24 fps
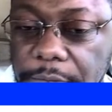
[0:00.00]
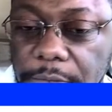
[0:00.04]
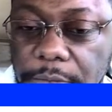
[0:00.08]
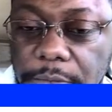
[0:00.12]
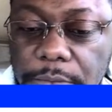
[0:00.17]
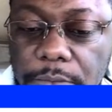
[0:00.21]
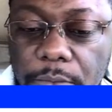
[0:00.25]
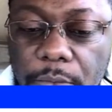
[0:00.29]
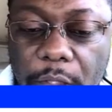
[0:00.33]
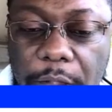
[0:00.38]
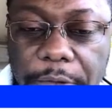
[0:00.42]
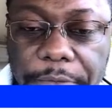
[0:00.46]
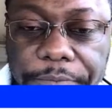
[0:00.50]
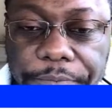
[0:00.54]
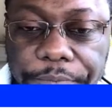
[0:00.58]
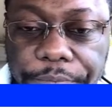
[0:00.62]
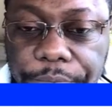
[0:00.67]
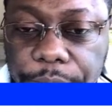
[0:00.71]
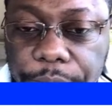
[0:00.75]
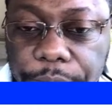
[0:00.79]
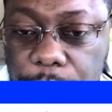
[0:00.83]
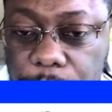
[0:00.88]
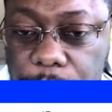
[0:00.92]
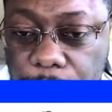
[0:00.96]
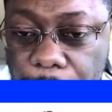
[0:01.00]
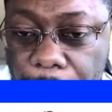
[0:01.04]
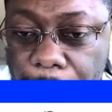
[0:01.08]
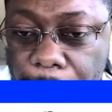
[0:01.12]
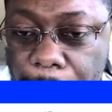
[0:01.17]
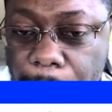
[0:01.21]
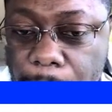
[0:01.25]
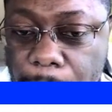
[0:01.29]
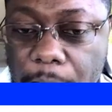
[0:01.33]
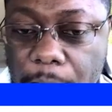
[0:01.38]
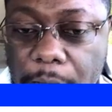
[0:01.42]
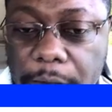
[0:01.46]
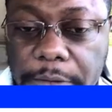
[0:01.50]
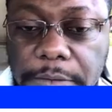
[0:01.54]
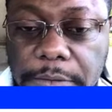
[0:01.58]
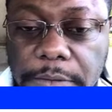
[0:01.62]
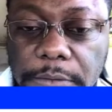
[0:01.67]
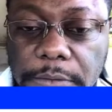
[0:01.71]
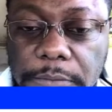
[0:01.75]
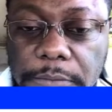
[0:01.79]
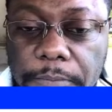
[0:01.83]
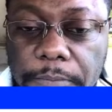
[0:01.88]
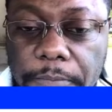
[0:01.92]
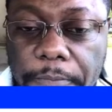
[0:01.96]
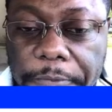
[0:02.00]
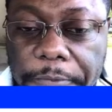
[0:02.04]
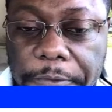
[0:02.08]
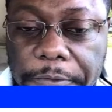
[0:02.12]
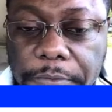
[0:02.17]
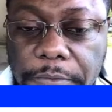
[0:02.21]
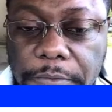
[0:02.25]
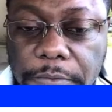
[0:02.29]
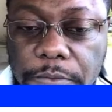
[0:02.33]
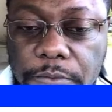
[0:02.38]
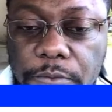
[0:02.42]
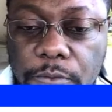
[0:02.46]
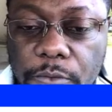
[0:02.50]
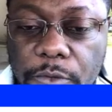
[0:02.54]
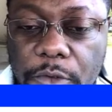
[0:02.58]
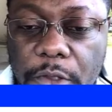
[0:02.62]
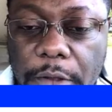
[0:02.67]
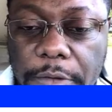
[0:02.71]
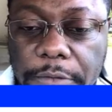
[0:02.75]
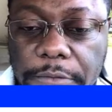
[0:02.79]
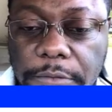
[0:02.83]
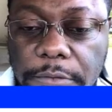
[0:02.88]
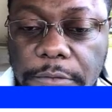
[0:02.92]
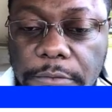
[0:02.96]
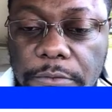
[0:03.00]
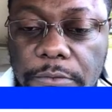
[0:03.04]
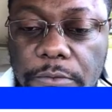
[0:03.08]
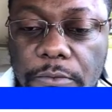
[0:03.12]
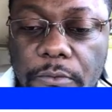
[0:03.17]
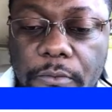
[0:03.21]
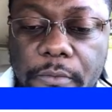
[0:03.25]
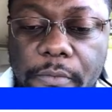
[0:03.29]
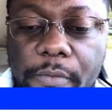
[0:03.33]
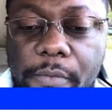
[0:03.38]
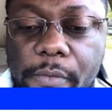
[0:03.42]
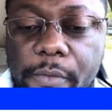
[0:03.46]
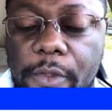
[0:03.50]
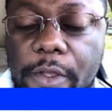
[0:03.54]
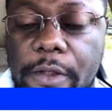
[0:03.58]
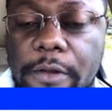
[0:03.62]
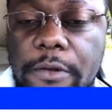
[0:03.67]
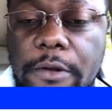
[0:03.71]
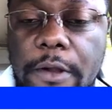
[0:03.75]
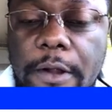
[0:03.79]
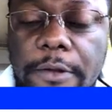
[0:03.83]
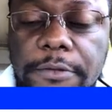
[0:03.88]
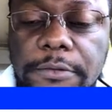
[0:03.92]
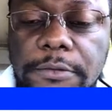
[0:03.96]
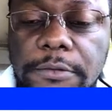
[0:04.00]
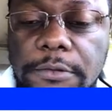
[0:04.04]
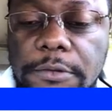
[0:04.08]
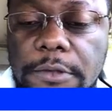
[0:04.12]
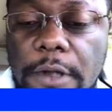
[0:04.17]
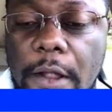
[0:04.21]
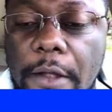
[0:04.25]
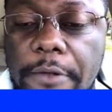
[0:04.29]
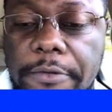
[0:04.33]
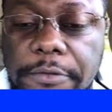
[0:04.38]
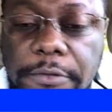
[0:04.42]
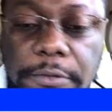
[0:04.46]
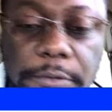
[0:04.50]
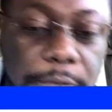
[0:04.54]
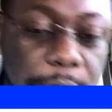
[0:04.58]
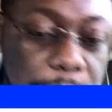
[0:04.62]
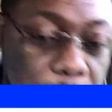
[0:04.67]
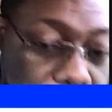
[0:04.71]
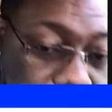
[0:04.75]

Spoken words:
to get welfare benefits in the hood, you had to not have a man in the house. Women